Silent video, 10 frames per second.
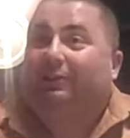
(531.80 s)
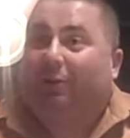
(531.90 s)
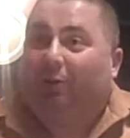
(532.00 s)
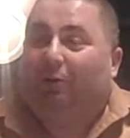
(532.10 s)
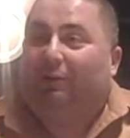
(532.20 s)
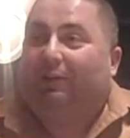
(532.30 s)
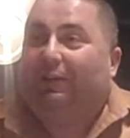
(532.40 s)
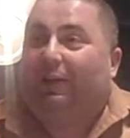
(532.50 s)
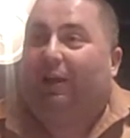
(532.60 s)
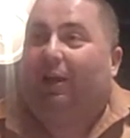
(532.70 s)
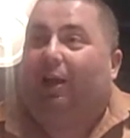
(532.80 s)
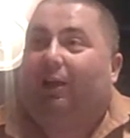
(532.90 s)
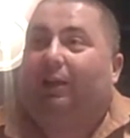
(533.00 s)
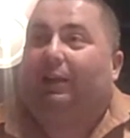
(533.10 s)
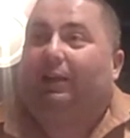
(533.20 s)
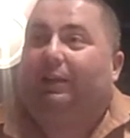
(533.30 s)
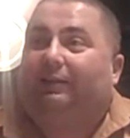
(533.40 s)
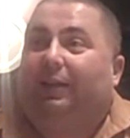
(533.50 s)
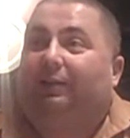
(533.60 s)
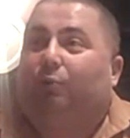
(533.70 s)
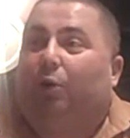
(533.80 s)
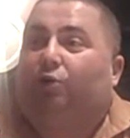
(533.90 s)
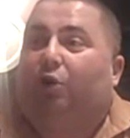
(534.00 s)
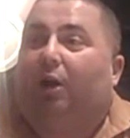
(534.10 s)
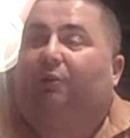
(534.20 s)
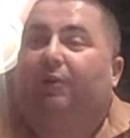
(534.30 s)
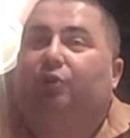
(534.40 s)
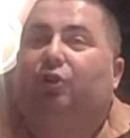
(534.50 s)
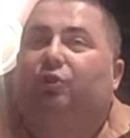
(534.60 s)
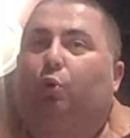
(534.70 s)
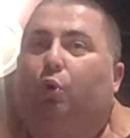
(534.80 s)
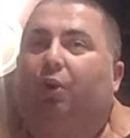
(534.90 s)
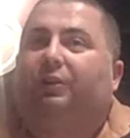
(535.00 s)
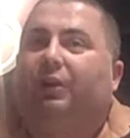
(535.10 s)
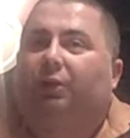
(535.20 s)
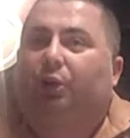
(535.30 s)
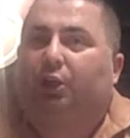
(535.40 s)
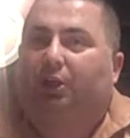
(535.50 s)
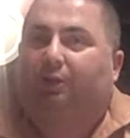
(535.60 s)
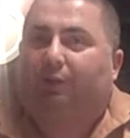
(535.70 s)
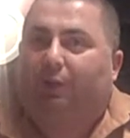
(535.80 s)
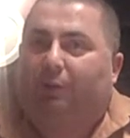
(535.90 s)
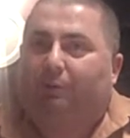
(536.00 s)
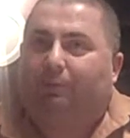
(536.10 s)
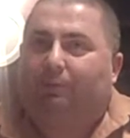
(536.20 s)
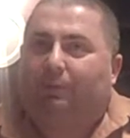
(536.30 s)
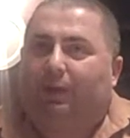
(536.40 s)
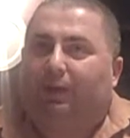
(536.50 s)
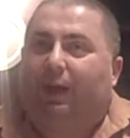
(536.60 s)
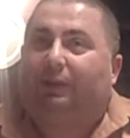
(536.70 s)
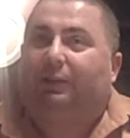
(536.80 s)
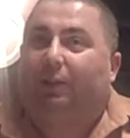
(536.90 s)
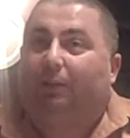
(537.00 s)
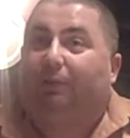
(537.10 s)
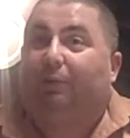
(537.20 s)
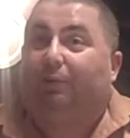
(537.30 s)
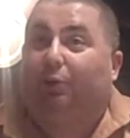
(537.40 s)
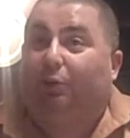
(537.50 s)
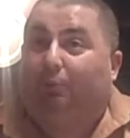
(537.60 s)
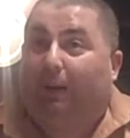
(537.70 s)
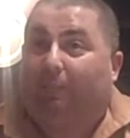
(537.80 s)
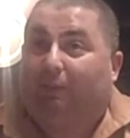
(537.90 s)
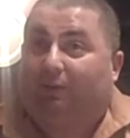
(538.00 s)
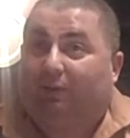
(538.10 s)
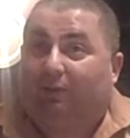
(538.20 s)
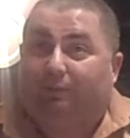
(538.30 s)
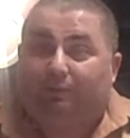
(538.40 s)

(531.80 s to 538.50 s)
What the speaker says: So he says, well, John Field just called here looking for you. He got the number from the newspapers.